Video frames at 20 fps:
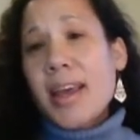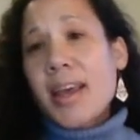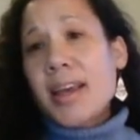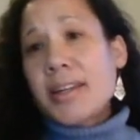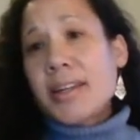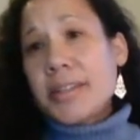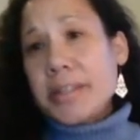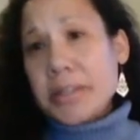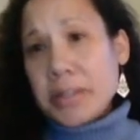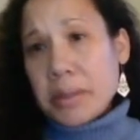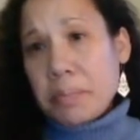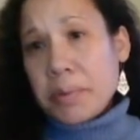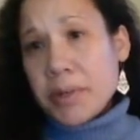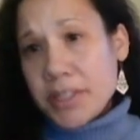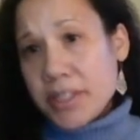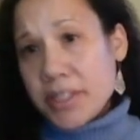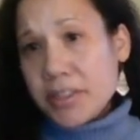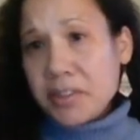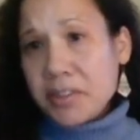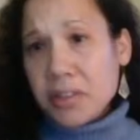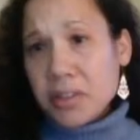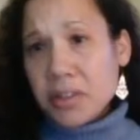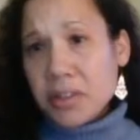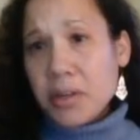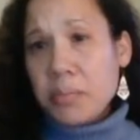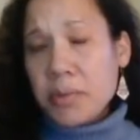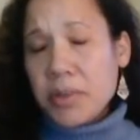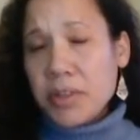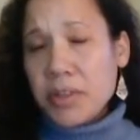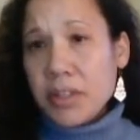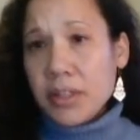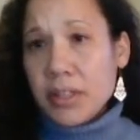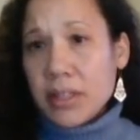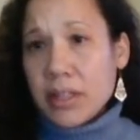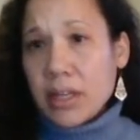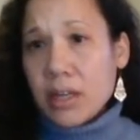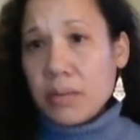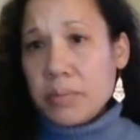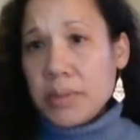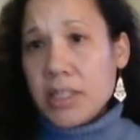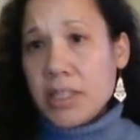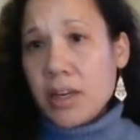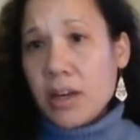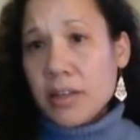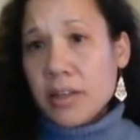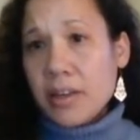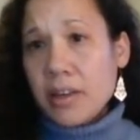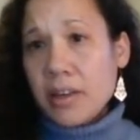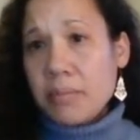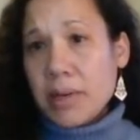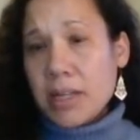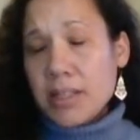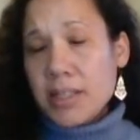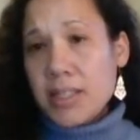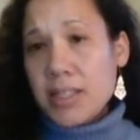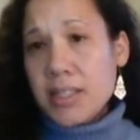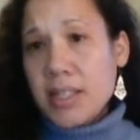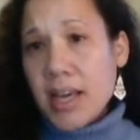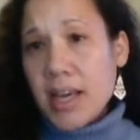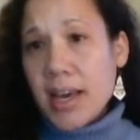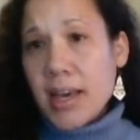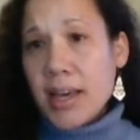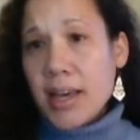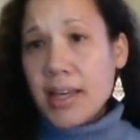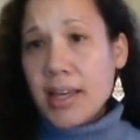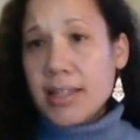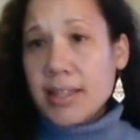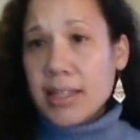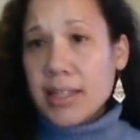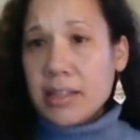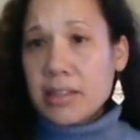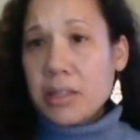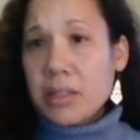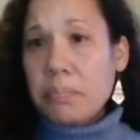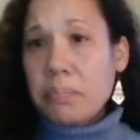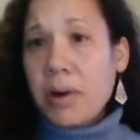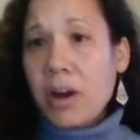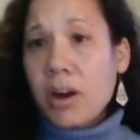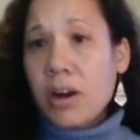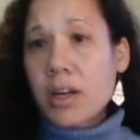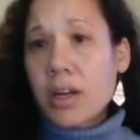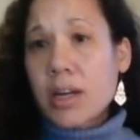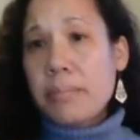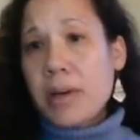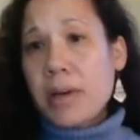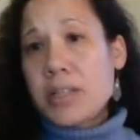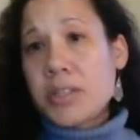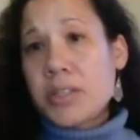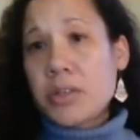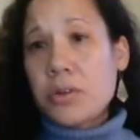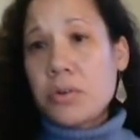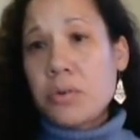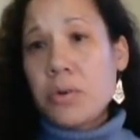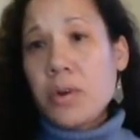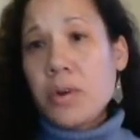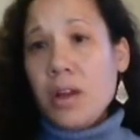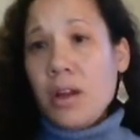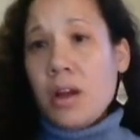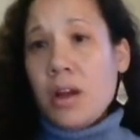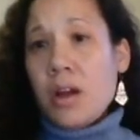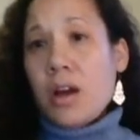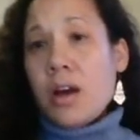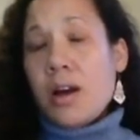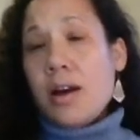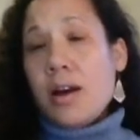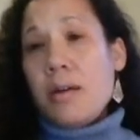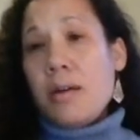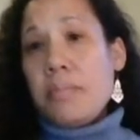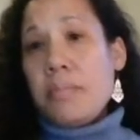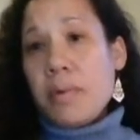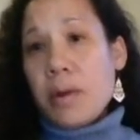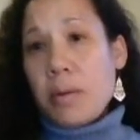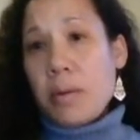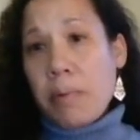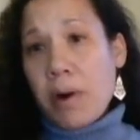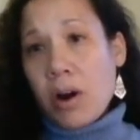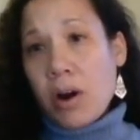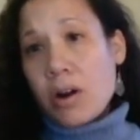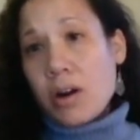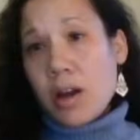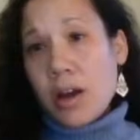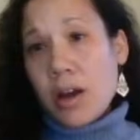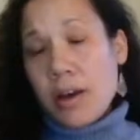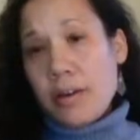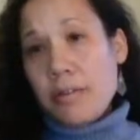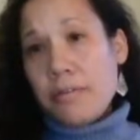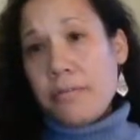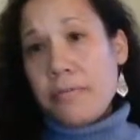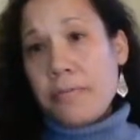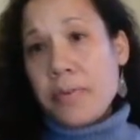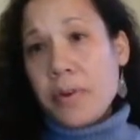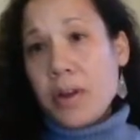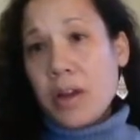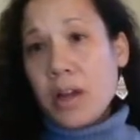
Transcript: And in the particular community that I'll be talking about today in Langley Park, I'm also part of